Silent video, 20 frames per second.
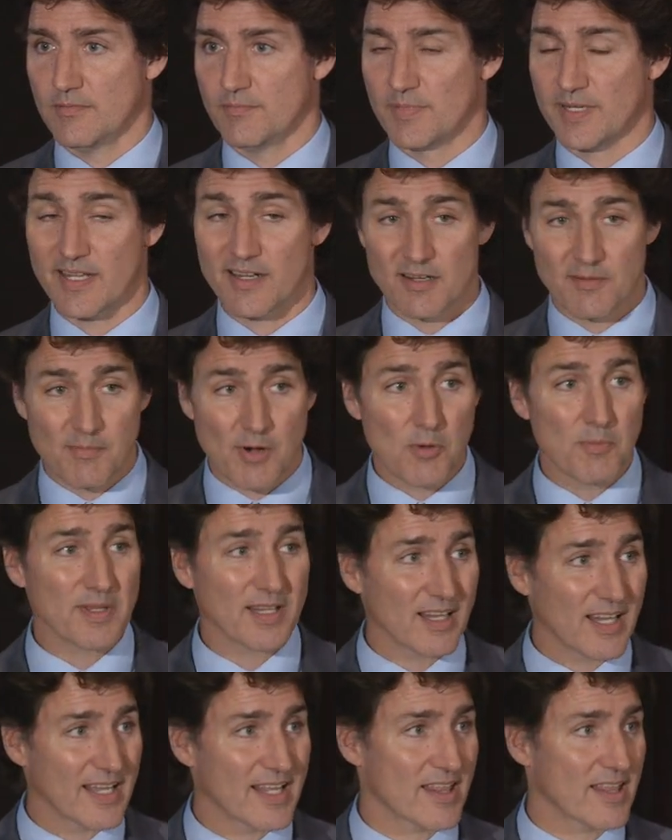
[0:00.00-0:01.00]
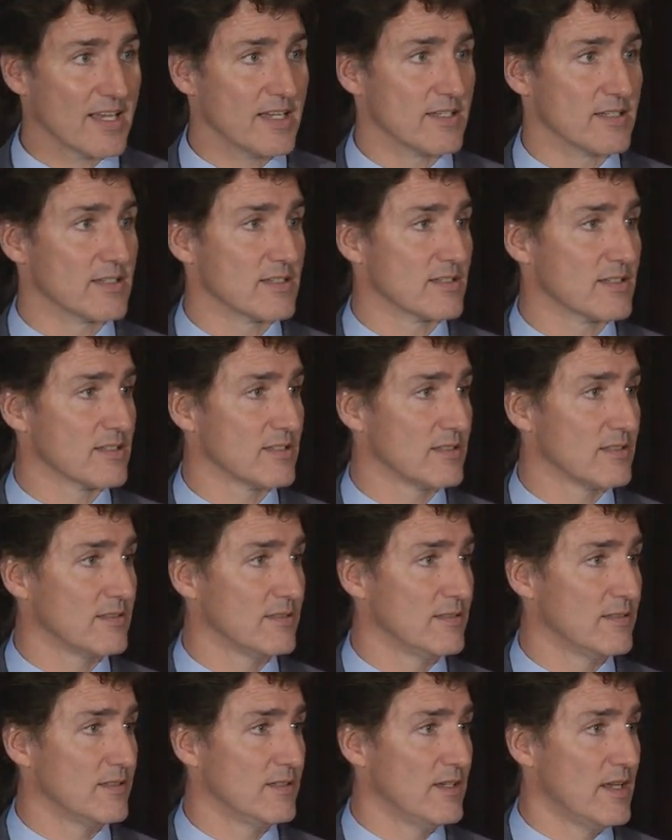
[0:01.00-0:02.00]
But in a moment like this,
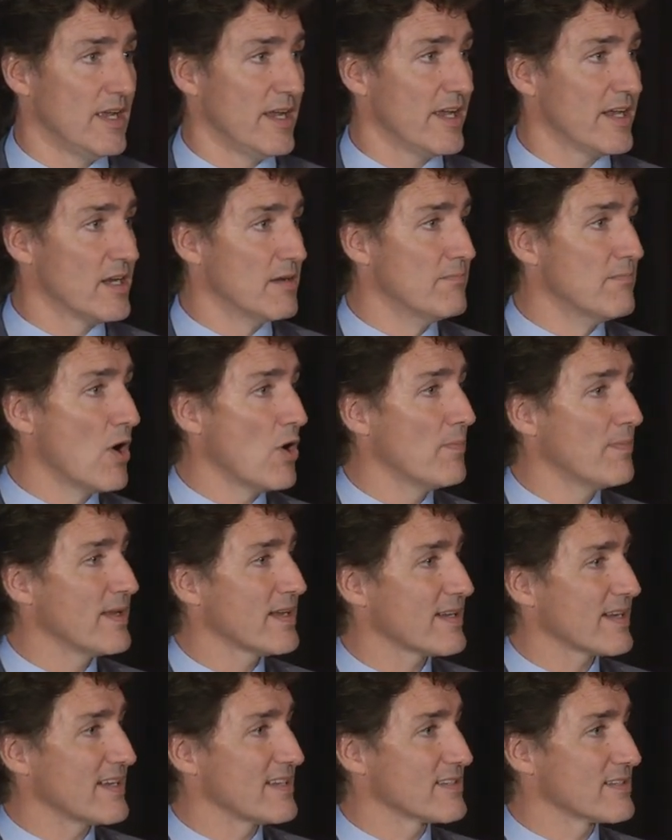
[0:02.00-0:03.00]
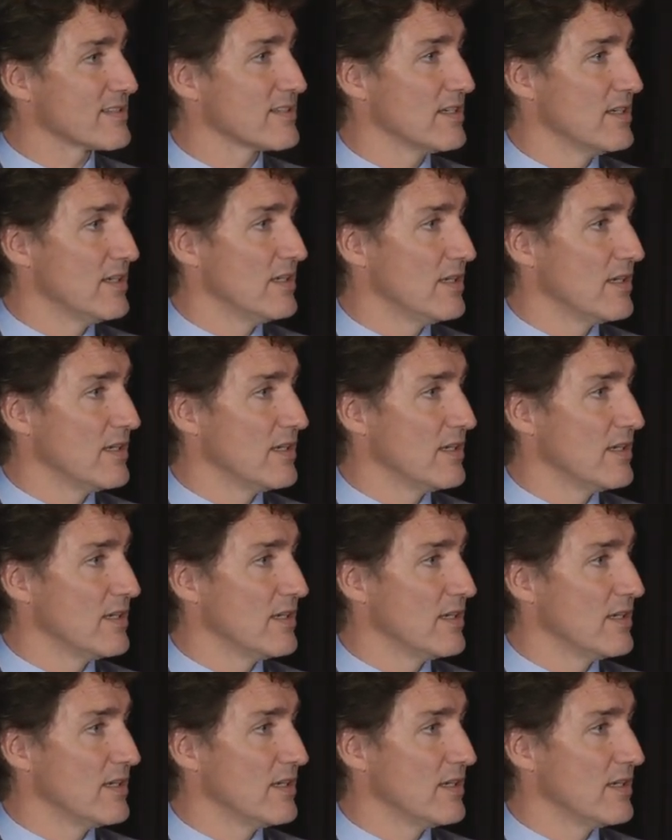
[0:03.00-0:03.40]
in a moment as